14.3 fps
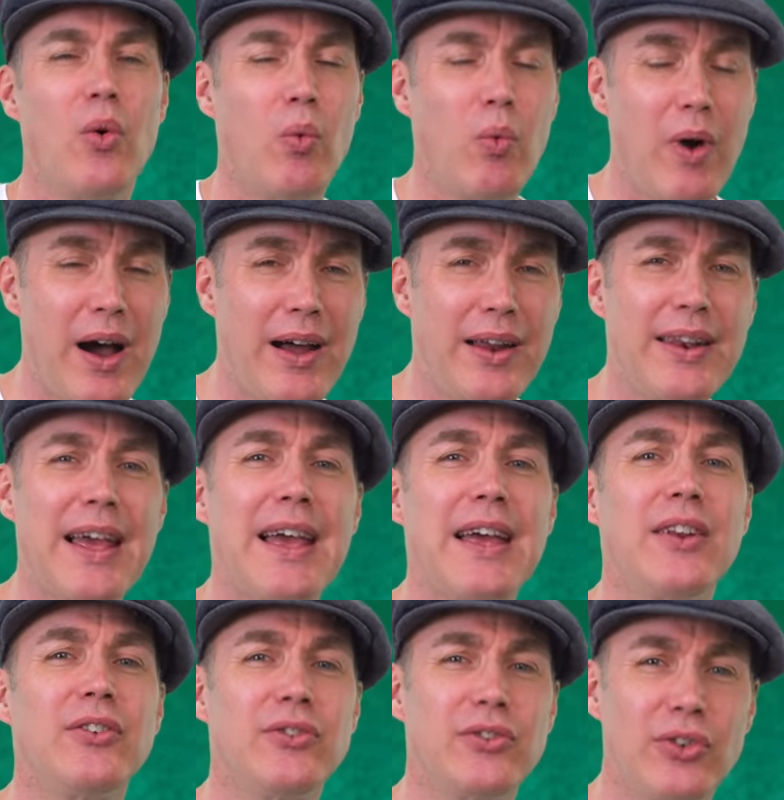One
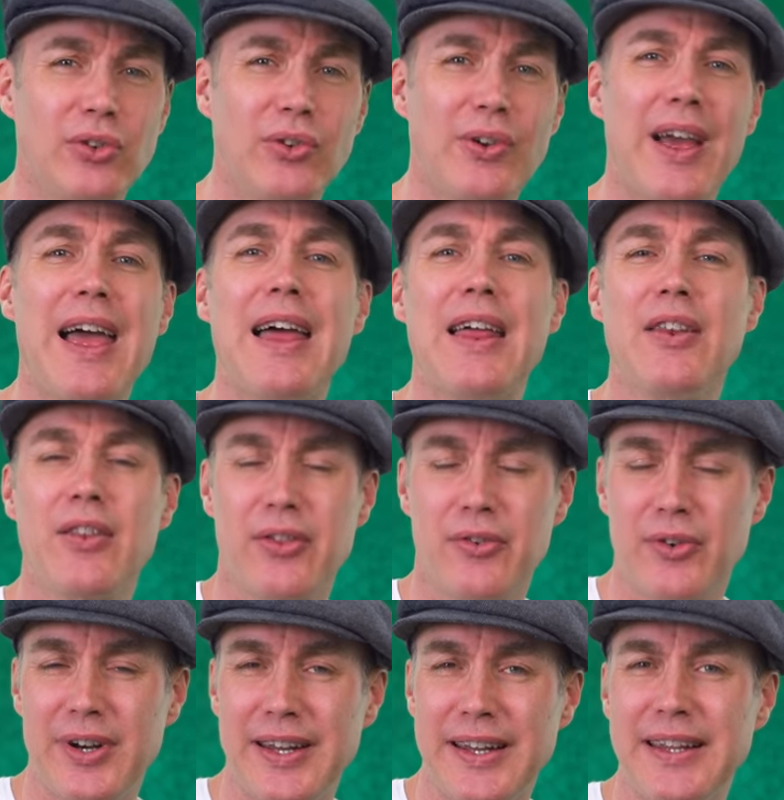and two and
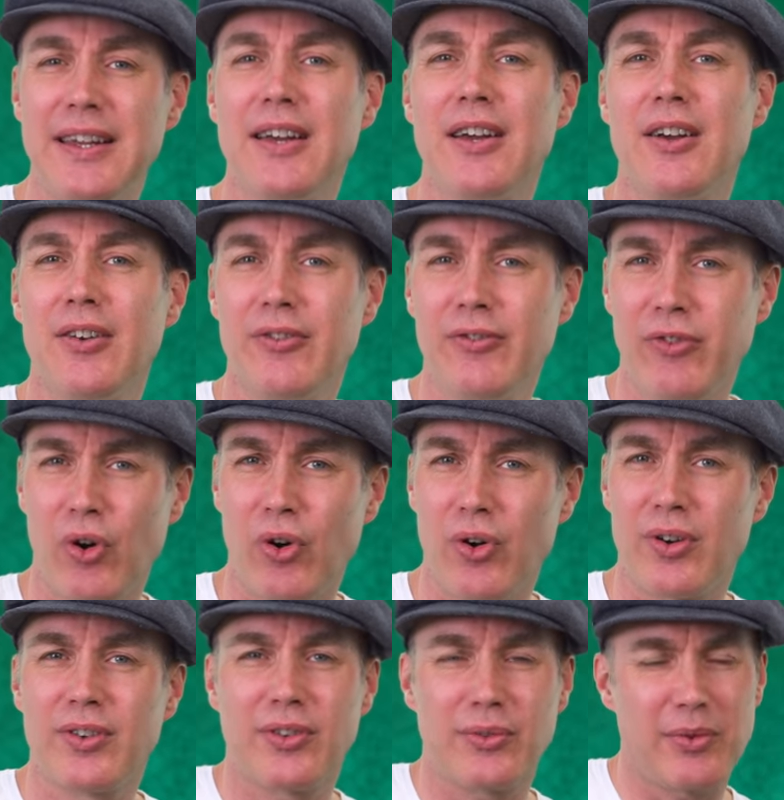three,
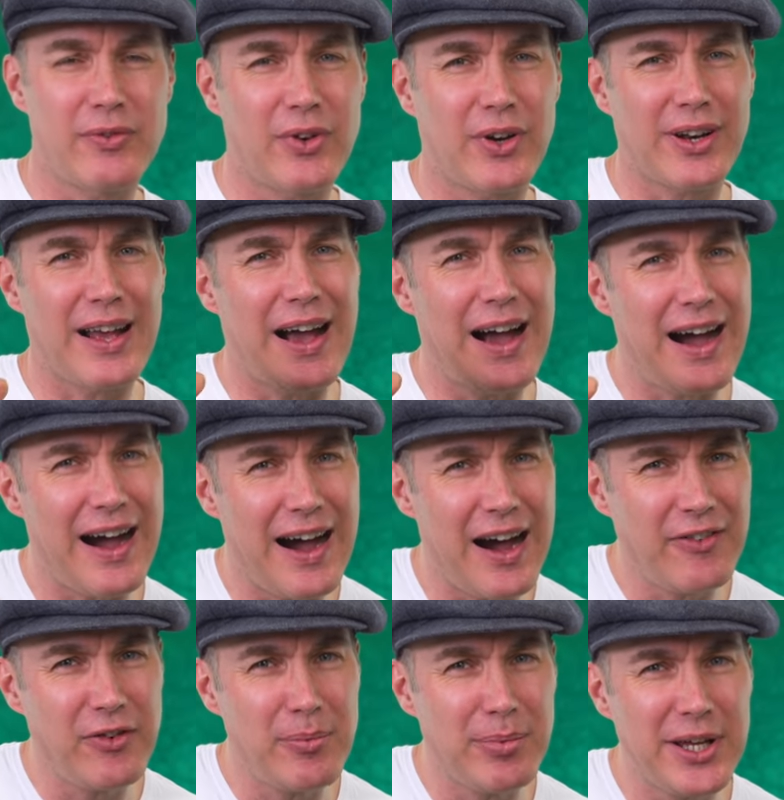four. Because we've got
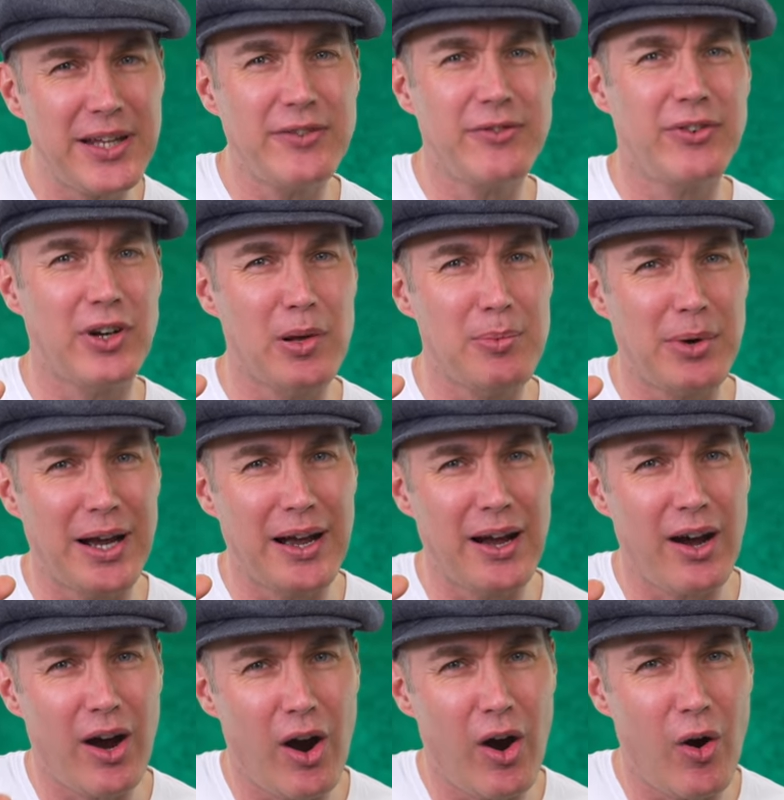half a beat followed by a
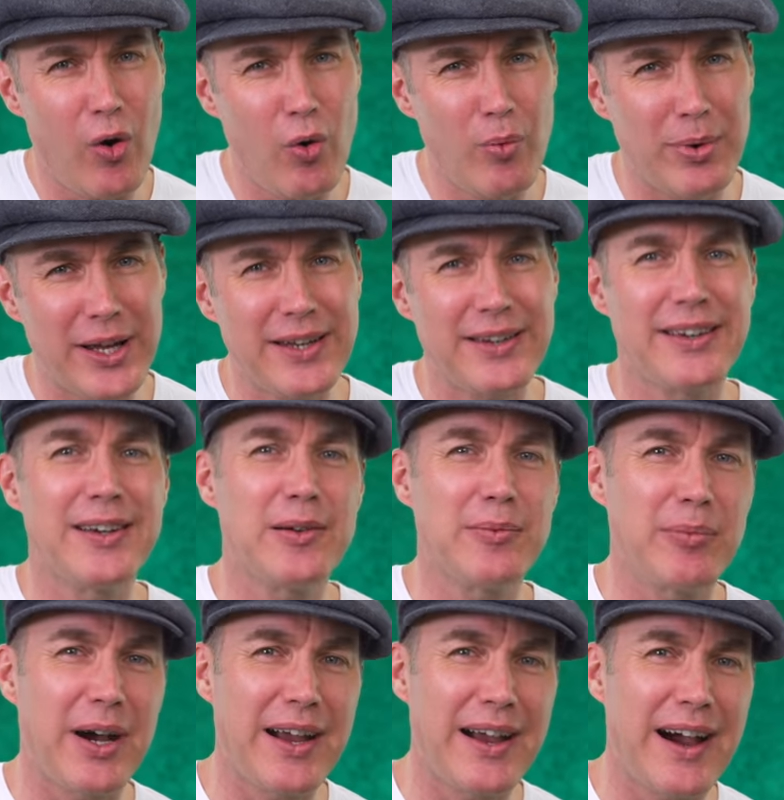whole beat
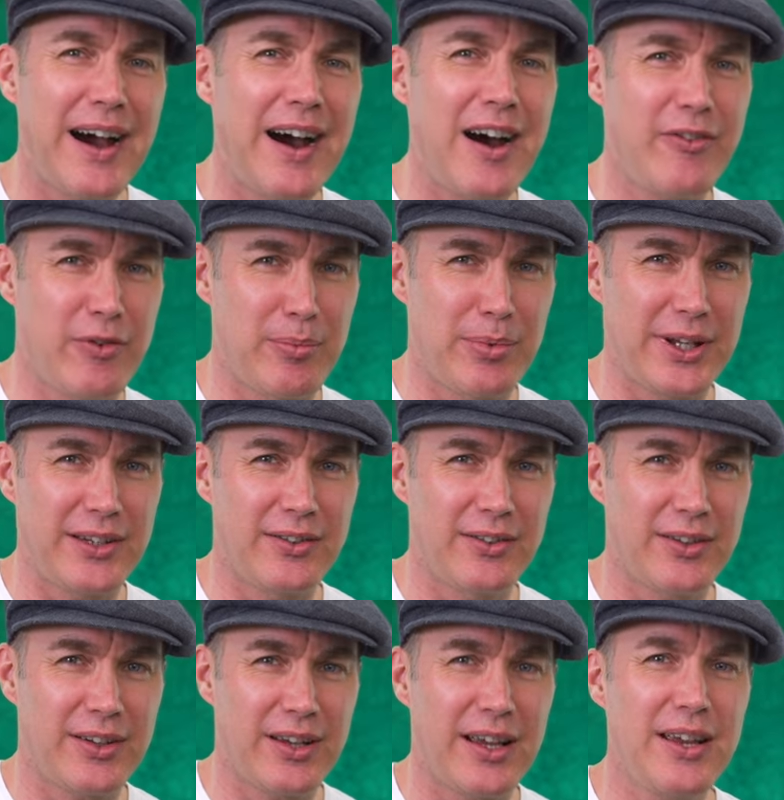by a half a beat.
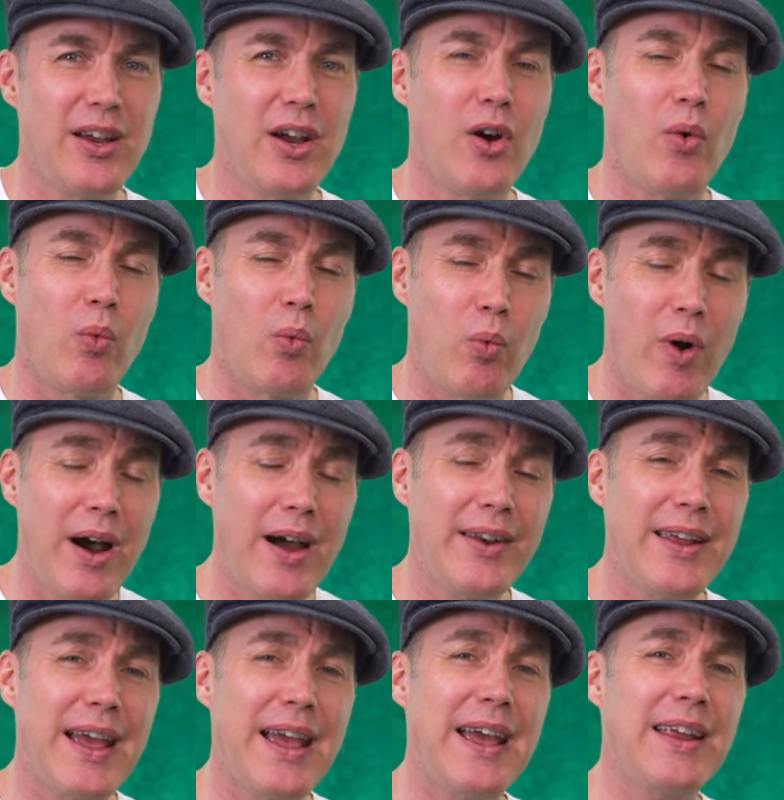Okay?
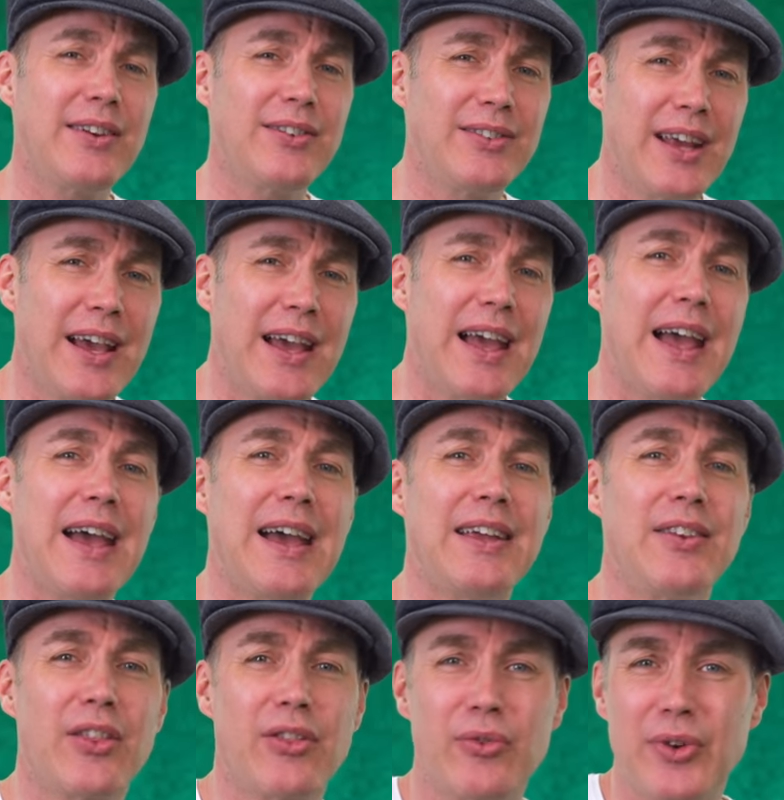One and
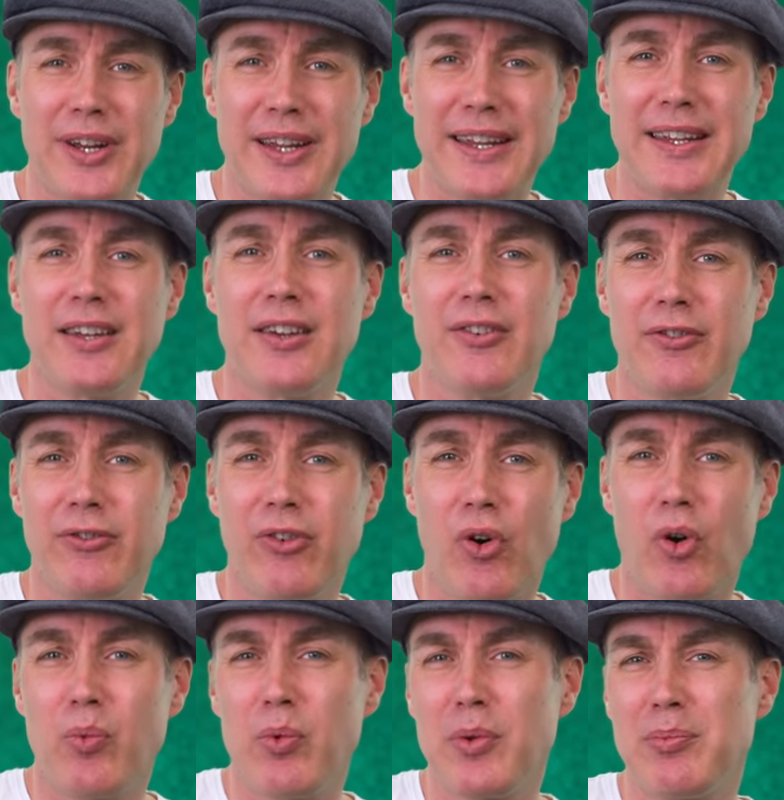and three,
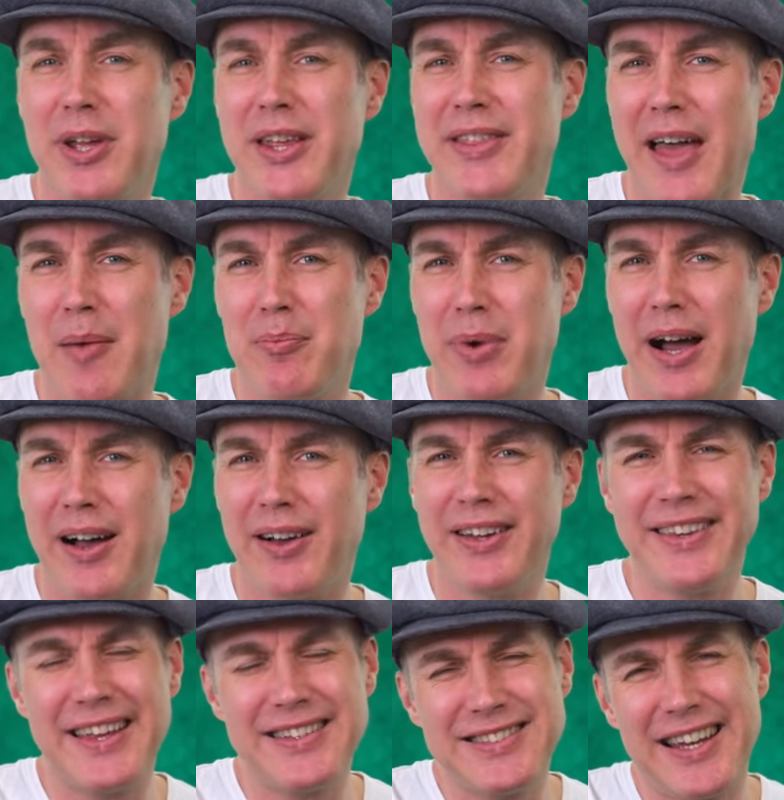four would be that bar.
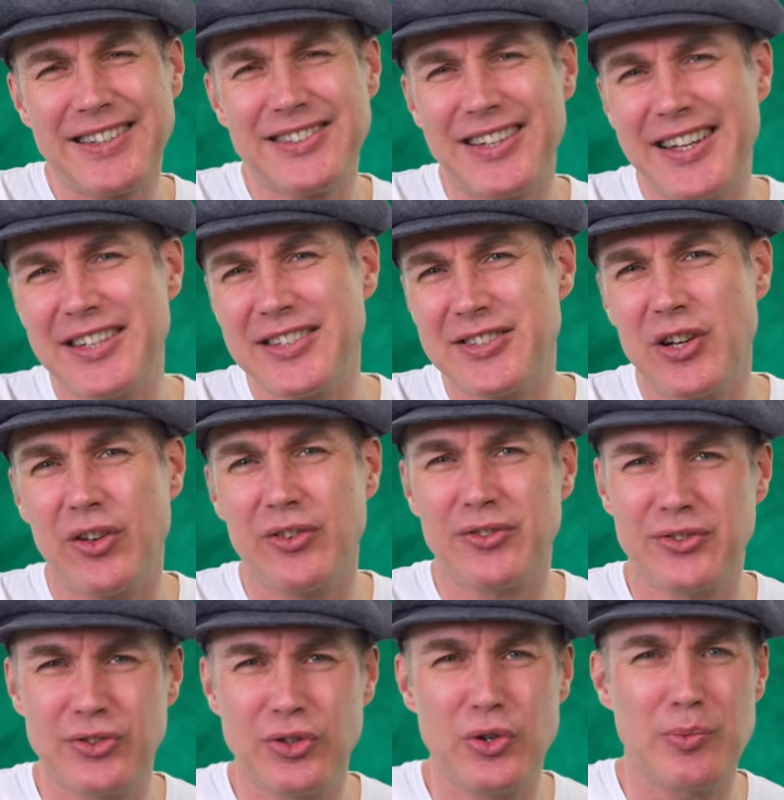And that's actually, it's not
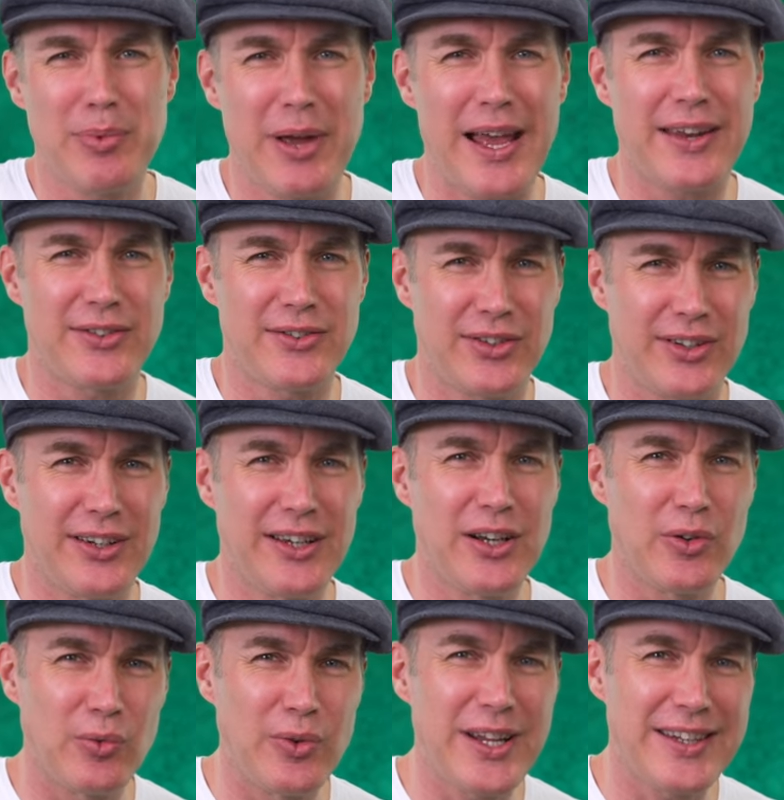too bad to
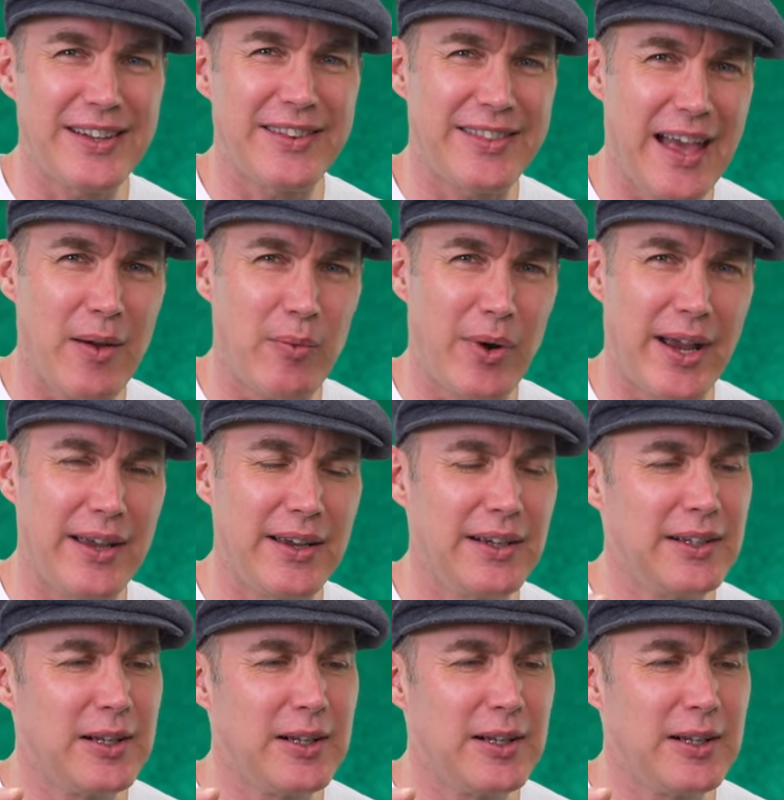read it that way.